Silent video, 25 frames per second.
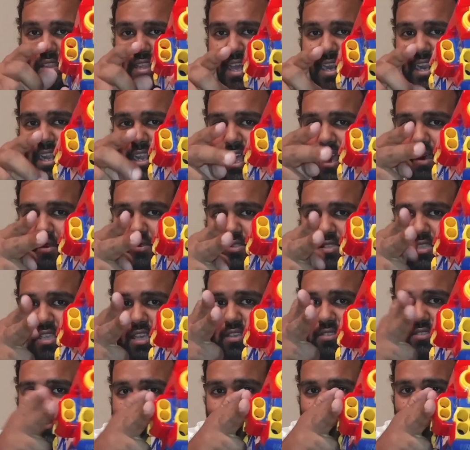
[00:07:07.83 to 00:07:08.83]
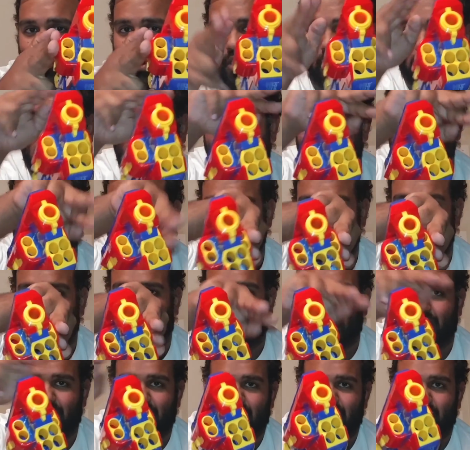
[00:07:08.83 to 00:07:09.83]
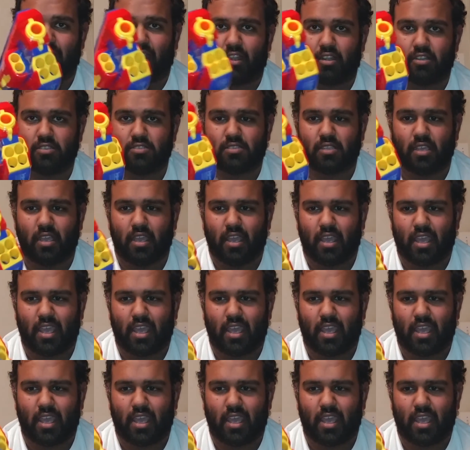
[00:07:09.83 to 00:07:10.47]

that allows these to work as smart ARs,